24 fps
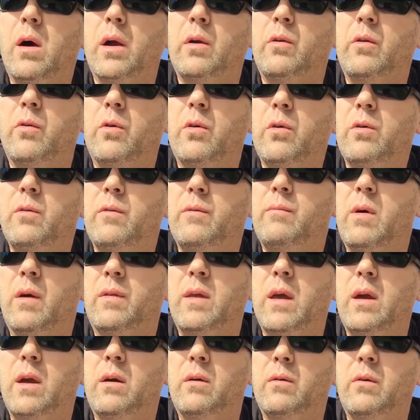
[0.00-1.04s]
grew
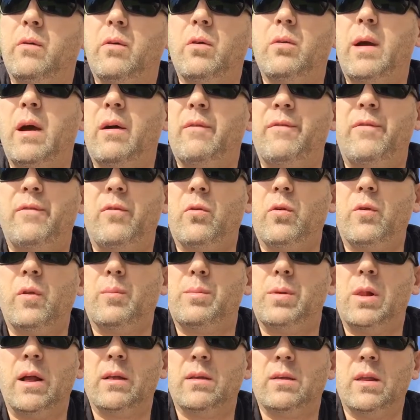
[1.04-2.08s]
about 4 of the
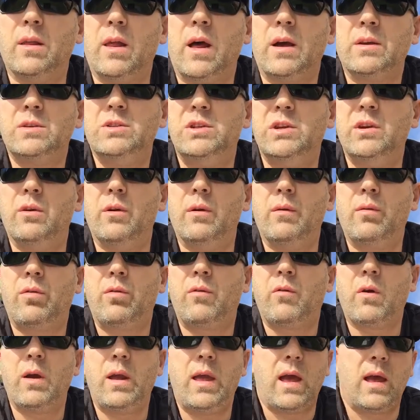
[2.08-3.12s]
plants last year, and
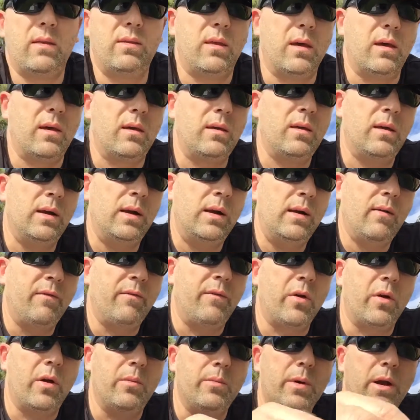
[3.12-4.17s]
3 had the
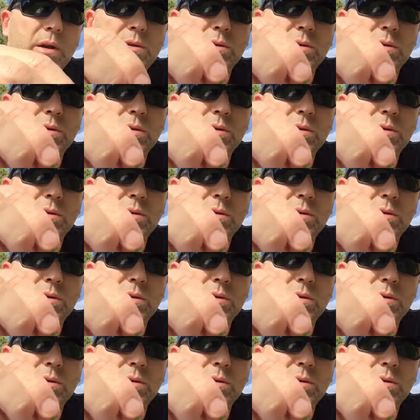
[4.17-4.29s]
very much